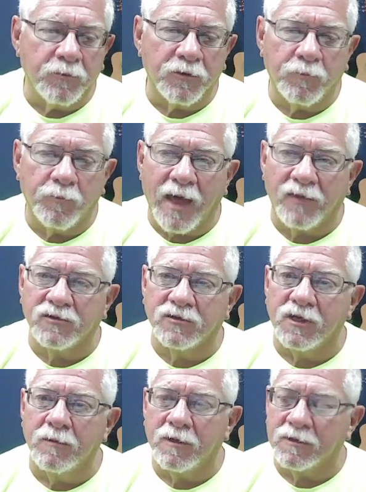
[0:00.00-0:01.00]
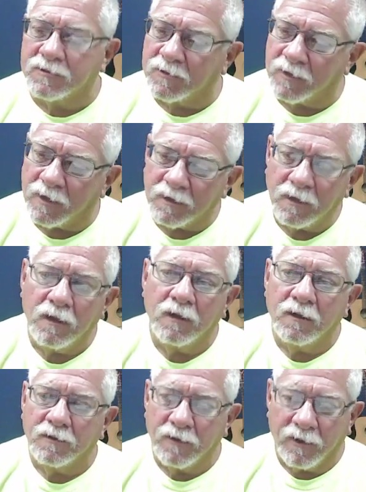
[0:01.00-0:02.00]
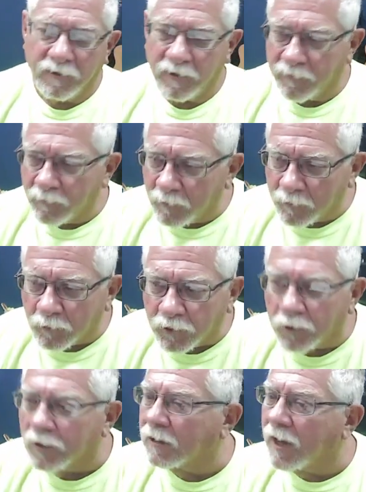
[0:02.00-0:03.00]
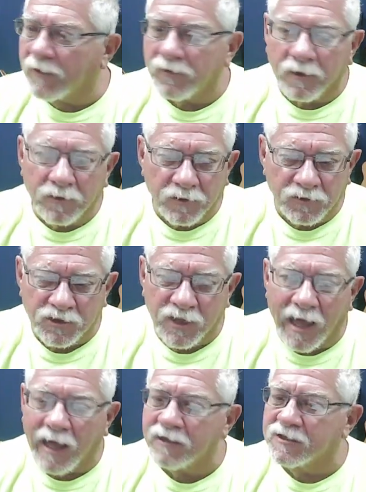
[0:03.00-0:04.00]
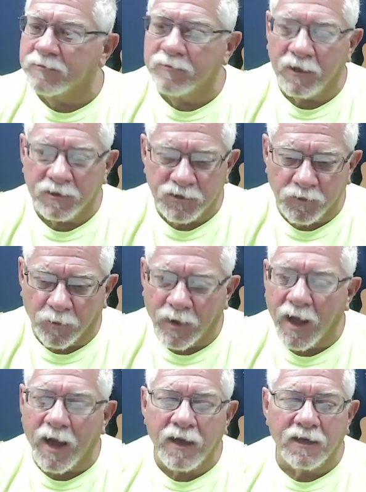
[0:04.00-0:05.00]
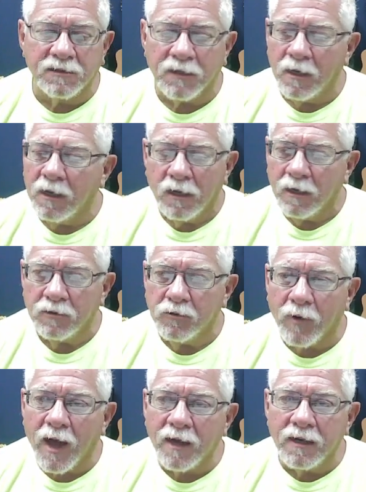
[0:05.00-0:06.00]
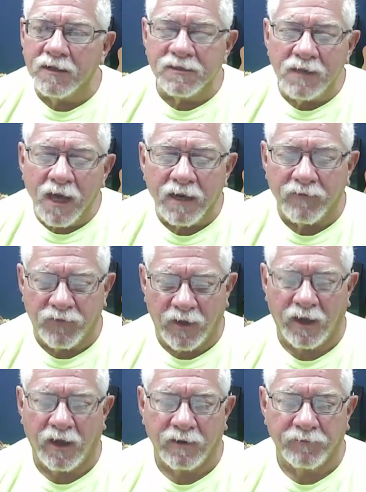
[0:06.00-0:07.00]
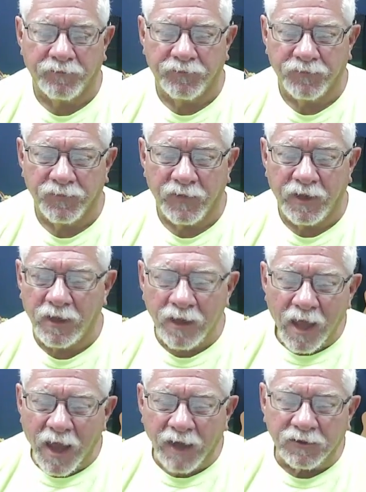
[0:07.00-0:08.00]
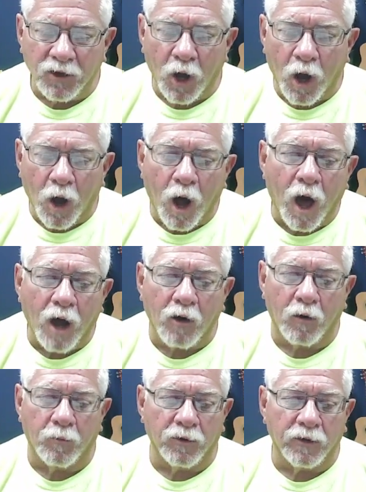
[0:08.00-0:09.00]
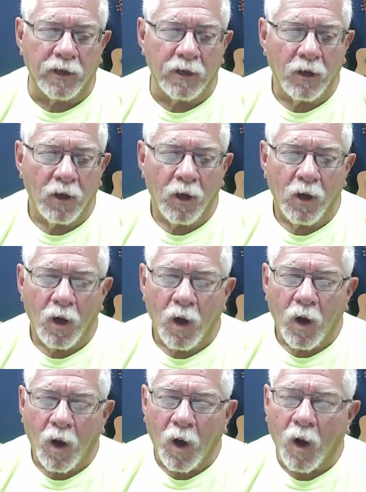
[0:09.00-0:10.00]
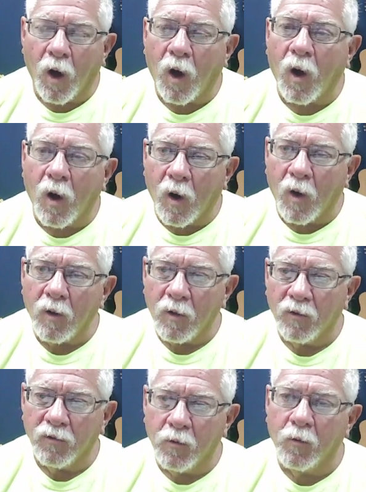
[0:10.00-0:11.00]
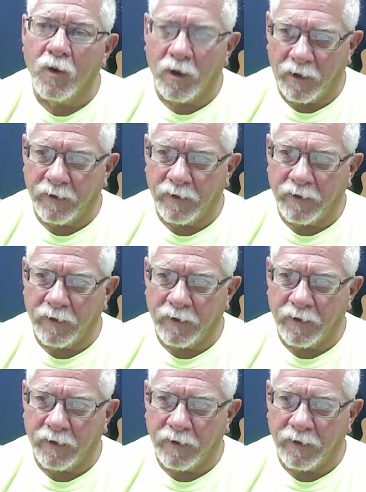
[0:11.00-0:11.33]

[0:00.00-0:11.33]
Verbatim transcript: with Bathsheba so that it would look like the, the child is, is Uriah's. And Uriah does none of that. He, he acted honorably all the way.